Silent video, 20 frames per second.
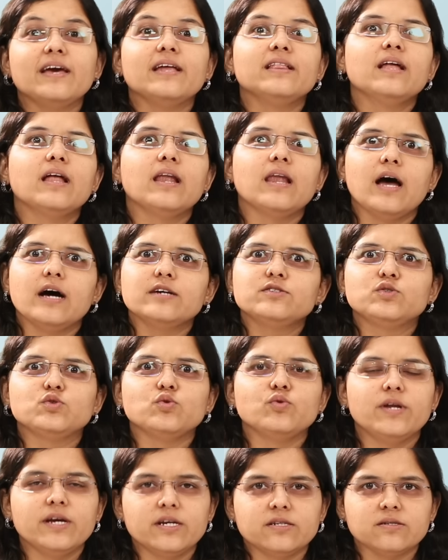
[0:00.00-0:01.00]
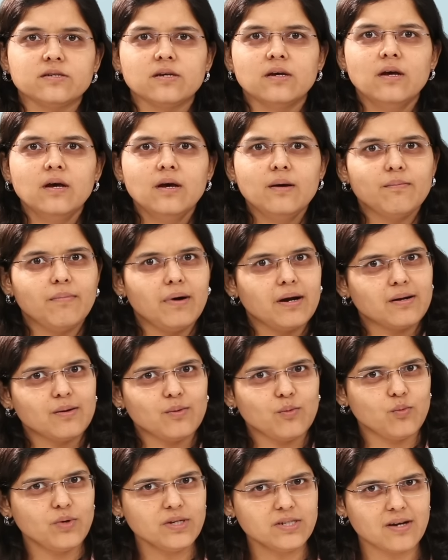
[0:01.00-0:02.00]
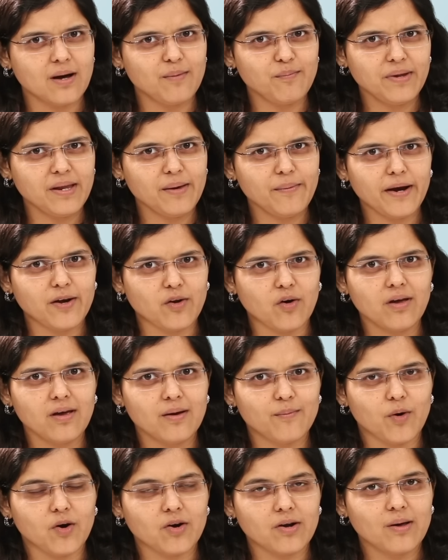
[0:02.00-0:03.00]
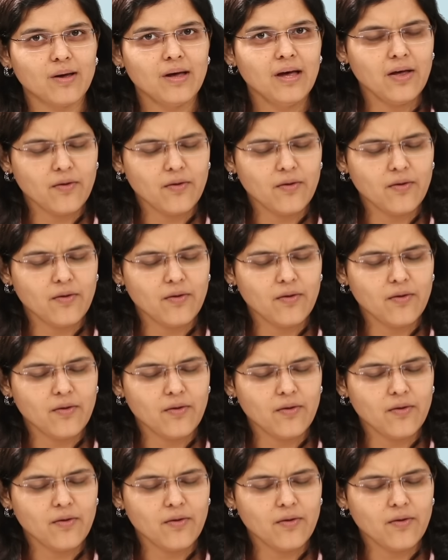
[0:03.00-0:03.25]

in the last two days. But which company am I talking about?